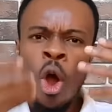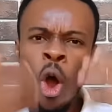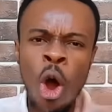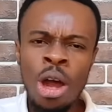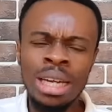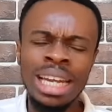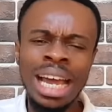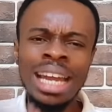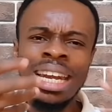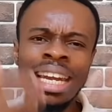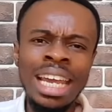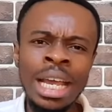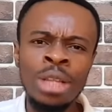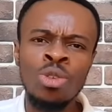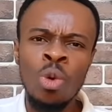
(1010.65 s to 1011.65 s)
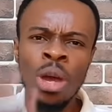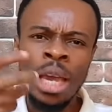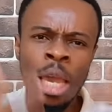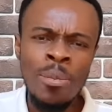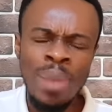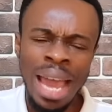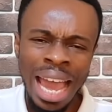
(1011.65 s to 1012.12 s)
on the need to
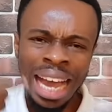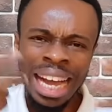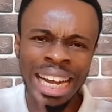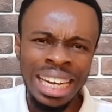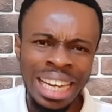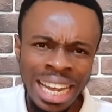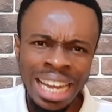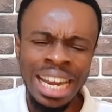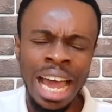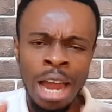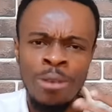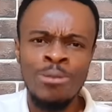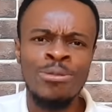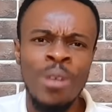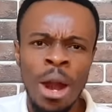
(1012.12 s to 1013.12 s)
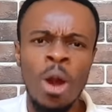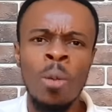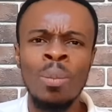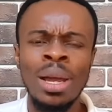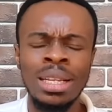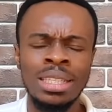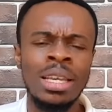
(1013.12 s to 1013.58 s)
keep a clean
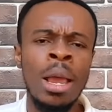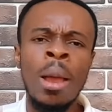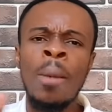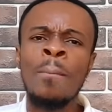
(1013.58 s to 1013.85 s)
environment